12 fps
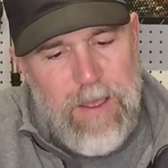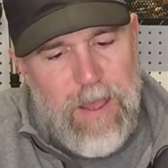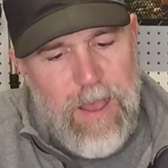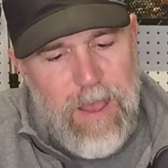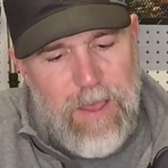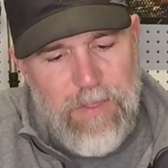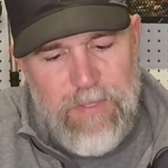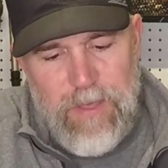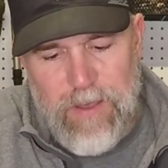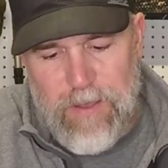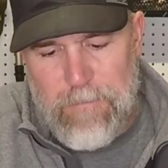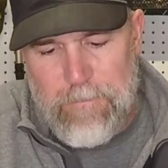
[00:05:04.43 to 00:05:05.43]

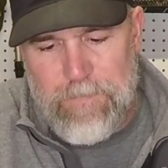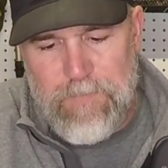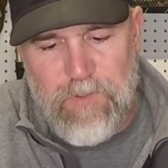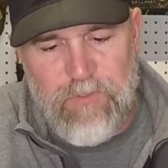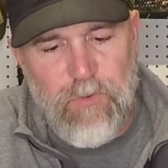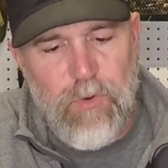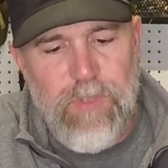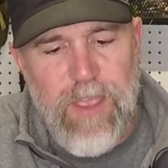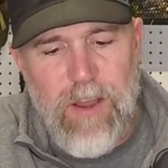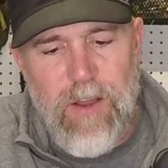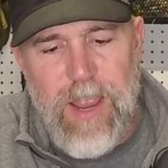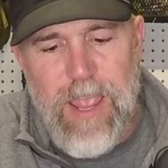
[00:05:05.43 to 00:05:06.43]
the screw
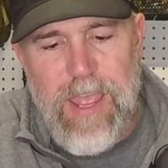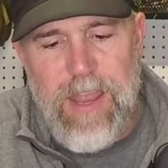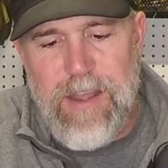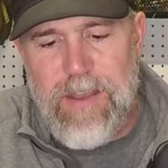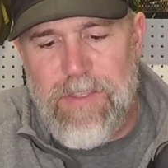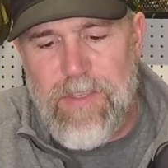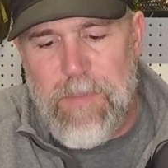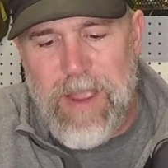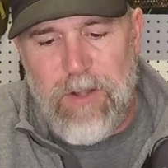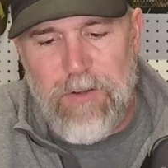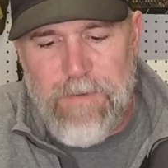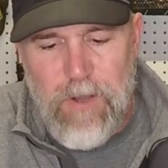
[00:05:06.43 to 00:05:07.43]
there and the
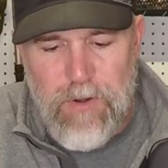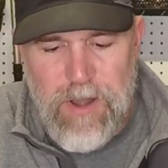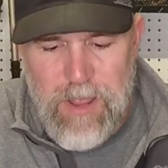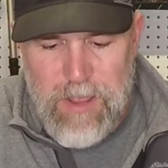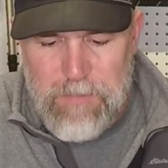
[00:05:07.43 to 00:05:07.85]
microphone